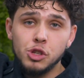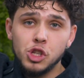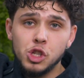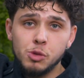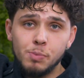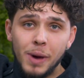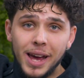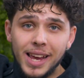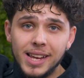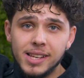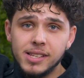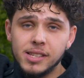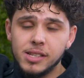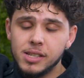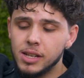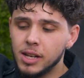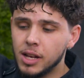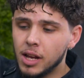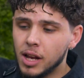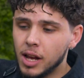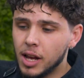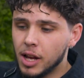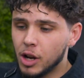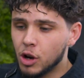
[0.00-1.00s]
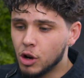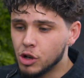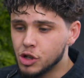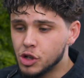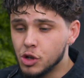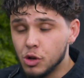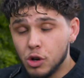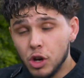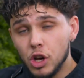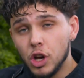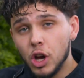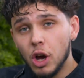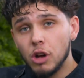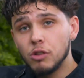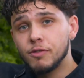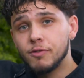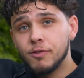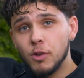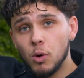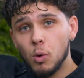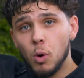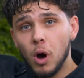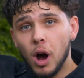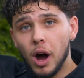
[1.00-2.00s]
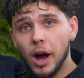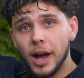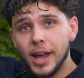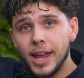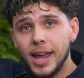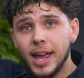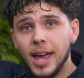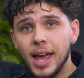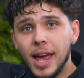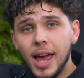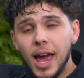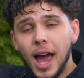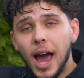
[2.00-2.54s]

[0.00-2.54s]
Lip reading: space, because you can go full height.